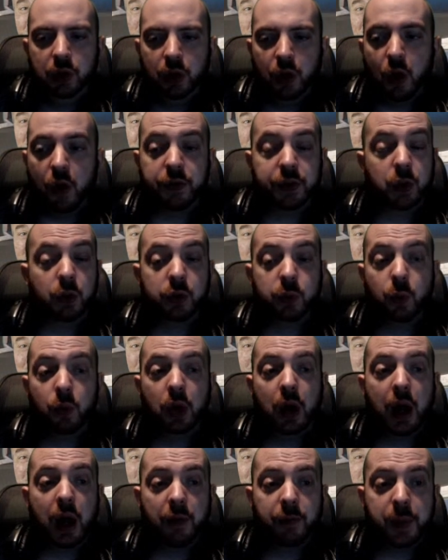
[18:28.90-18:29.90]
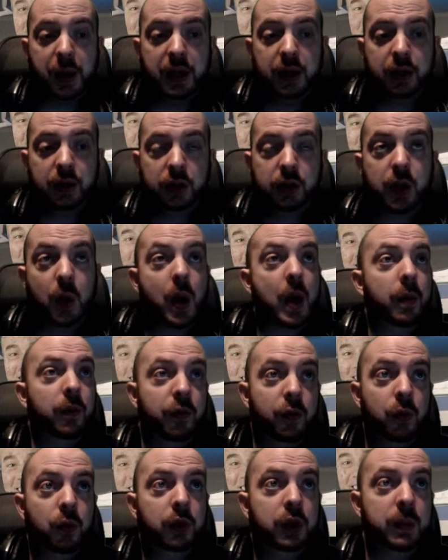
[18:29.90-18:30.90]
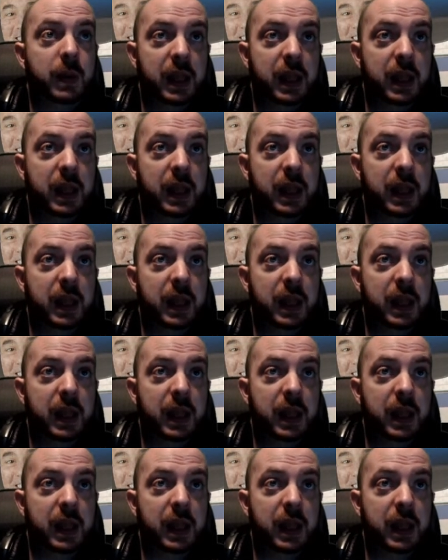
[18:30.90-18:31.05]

office tours have been so helpful to me